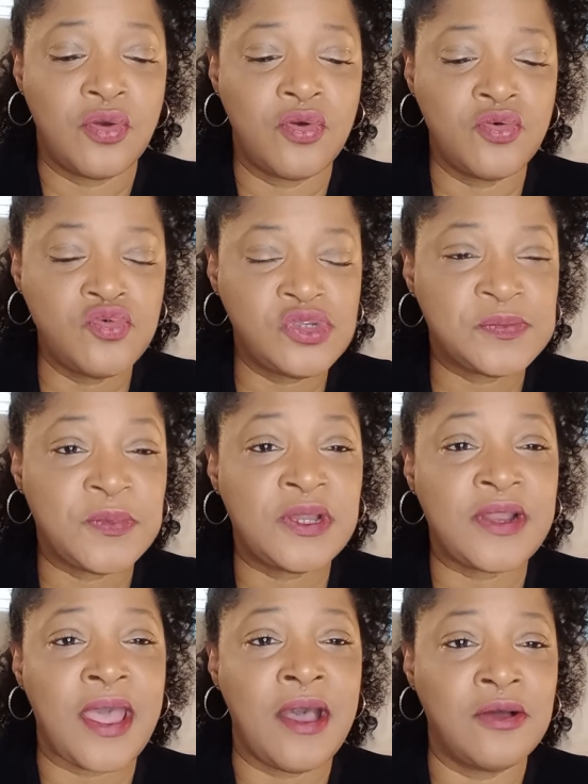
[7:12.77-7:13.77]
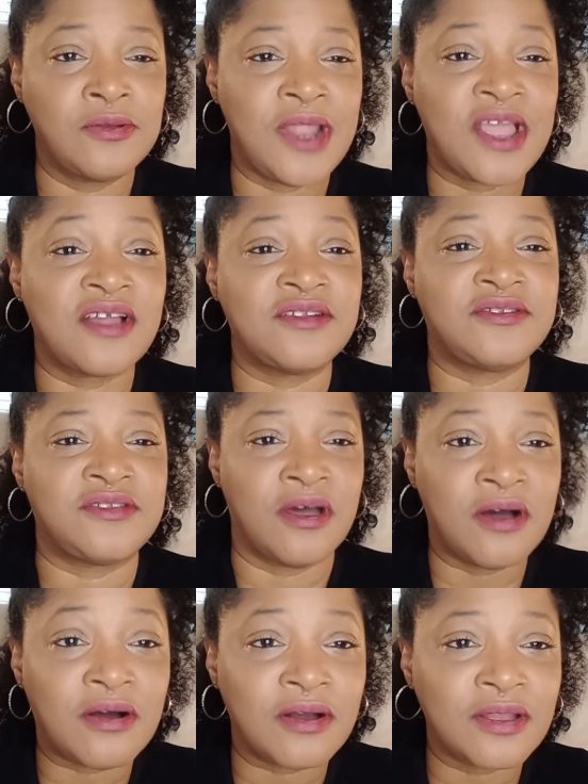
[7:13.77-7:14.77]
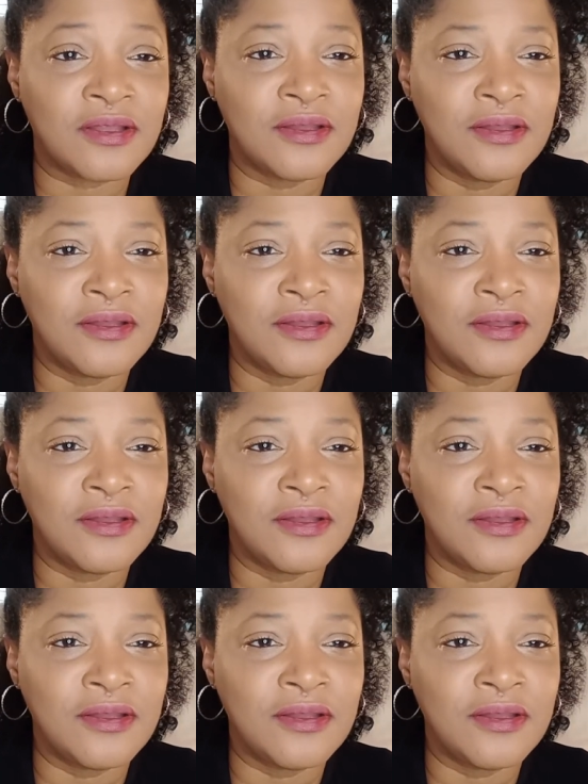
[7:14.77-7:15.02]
Usman out like a dog.